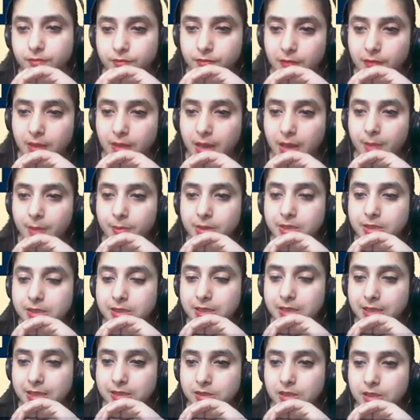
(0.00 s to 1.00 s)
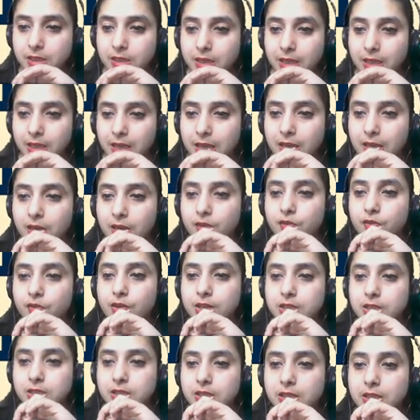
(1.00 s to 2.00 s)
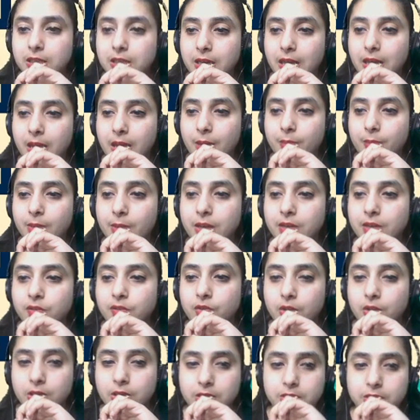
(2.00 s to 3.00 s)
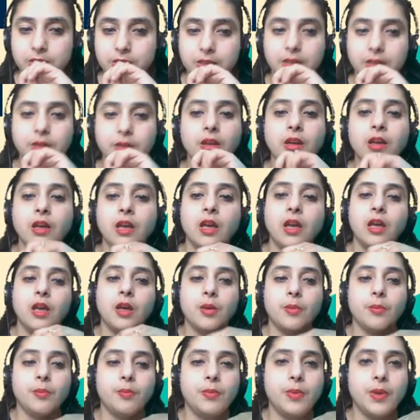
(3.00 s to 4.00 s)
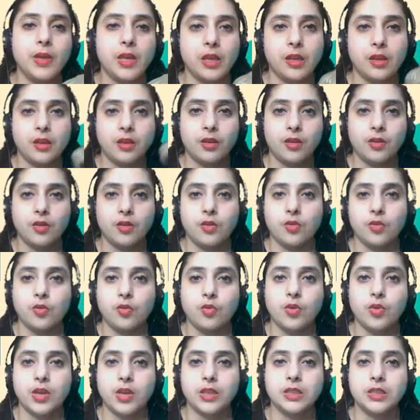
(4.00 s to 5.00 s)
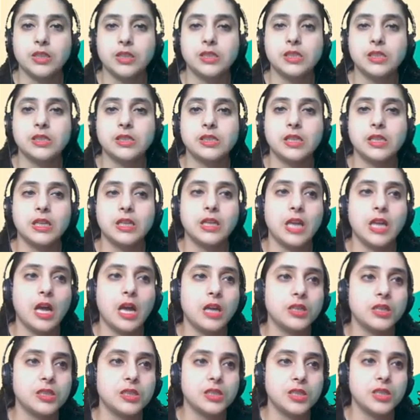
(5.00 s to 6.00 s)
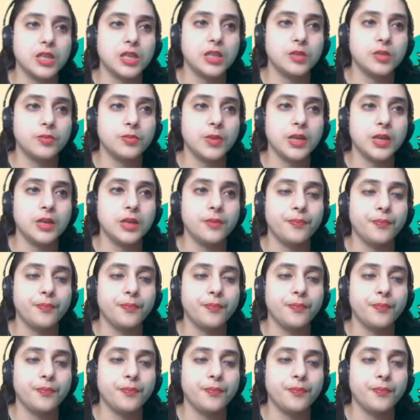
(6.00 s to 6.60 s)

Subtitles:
M is less than A, greater than M, and greater than B. Okay, this is the last statement.